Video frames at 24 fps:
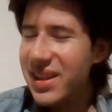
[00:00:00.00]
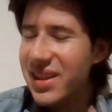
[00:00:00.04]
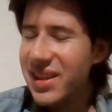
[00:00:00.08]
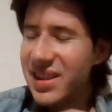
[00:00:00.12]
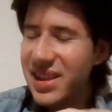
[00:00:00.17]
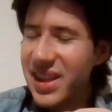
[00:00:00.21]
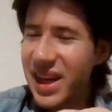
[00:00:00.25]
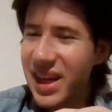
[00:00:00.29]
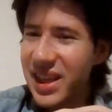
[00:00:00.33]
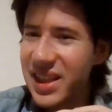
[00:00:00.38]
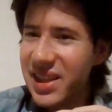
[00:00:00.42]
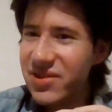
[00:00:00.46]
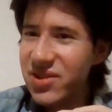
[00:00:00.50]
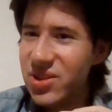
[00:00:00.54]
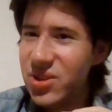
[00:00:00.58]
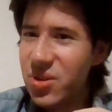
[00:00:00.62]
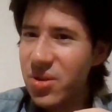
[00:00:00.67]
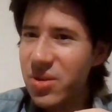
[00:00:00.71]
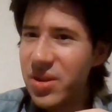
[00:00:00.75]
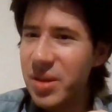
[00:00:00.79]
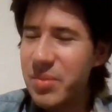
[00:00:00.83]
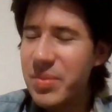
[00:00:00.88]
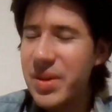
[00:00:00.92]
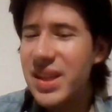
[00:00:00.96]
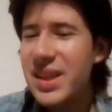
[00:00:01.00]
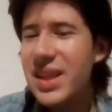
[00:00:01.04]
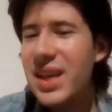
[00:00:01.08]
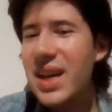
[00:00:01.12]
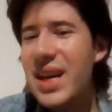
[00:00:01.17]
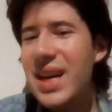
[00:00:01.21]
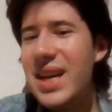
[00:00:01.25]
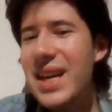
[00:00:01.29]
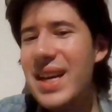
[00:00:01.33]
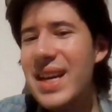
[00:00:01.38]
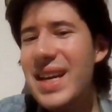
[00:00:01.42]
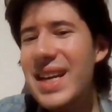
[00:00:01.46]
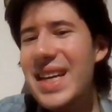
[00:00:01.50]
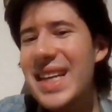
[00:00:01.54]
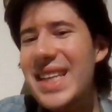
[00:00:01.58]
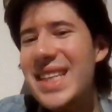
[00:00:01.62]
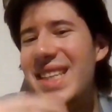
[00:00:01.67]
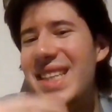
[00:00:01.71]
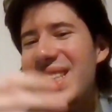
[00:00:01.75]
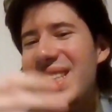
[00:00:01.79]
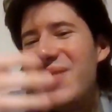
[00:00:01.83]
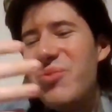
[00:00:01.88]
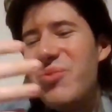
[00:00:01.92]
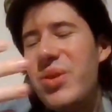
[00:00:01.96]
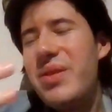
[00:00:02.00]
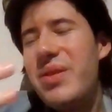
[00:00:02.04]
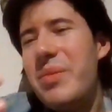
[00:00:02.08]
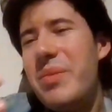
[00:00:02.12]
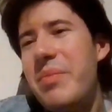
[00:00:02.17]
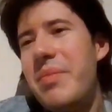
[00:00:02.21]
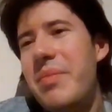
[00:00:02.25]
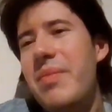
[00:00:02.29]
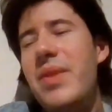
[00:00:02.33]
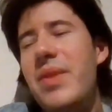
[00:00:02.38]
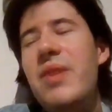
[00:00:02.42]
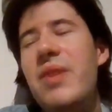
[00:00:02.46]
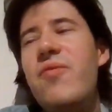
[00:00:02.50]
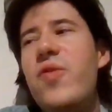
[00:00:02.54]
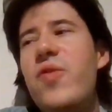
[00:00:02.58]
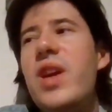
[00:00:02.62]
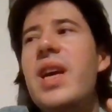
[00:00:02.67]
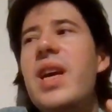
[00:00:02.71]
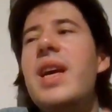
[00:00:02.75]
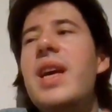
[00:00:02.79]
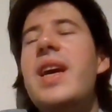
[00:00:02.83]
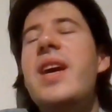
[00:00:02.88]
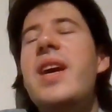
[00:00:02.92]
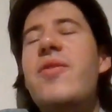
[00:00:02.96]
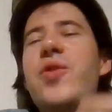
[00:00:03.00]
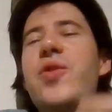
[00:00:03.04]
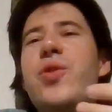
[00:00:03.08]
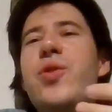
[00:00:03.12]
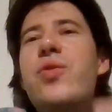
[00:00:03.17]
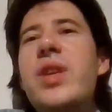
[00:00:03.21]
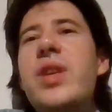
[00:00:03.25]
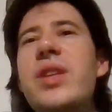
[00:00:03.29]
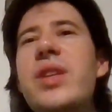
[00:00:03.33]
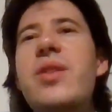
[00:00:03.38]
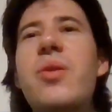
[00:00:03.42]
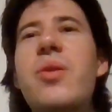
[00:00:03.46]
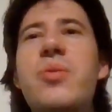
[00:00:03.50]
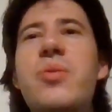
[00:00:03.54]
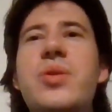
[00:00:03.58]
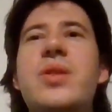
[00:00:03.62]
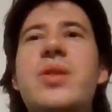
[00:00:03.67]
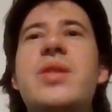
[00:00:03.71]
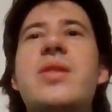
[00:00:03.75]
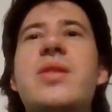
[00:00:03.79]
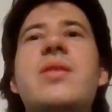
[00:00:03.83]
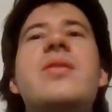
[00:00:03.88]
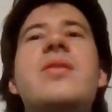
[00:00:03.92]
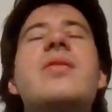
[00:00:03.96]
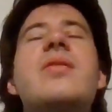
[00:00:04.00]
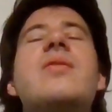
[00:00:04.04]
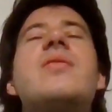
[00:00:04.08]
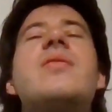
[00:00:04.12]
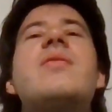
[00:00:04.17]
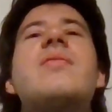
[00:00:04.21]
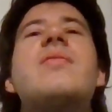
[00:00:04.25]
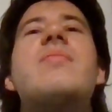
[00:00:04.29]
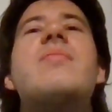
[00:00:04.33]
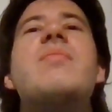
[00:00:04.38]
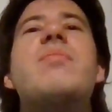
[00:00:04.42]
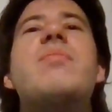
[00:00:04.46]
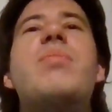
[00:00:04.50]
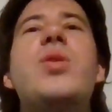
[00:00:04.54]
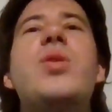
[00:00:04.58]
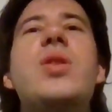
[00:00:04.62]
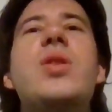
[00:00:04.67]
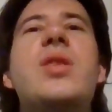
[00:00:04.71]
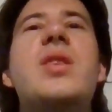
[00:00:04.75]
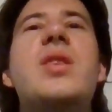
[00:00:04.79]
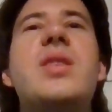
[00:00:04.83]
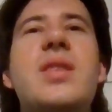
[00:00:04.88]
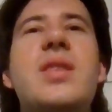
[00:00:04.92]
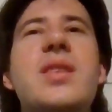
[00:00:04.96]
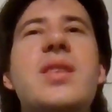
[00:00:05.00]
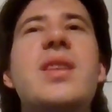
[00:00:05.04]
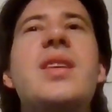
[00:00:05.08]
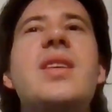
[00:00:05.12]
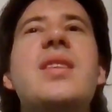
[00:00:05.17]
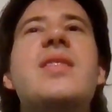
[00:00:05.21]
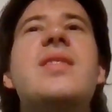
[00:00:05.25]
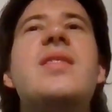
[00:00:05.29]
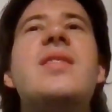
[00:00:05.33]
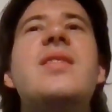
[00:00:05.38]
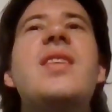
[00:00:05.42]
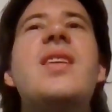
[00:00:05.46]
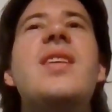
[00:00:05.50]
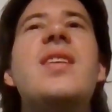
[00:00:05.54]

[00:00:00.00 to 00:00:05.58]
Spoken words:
detective story, but it doesn't really. If you read those books, it's